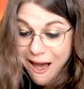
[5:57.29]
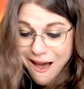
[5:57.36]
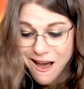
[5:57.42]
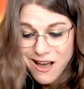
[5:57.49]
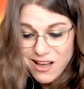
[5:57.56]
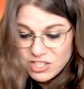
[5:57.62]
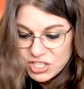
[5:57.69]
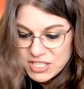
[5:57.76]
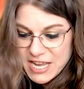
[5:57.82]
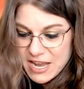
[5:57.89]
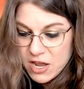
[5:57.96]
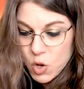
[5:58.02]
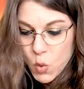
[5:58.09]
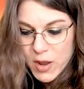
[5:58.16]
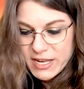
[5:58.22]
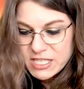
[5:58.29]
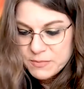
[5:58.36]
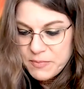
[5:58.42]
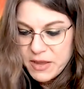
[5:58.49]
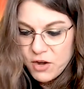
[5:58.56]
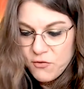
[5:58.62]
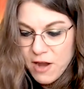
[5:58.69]
I'll just take a quick
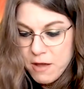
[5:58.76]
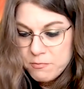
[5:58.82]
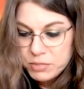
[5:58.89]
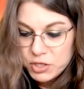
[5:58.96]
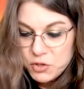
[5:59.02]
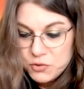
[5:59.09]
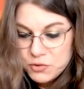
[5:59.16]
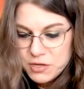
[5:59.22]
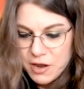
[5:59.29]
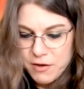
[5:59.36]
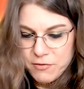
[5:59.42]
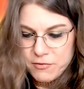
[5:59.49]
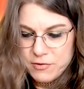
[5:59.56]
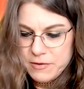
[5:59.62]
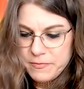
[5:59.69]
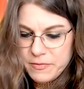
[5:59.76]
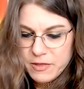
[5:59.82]
spin around Blue Zone,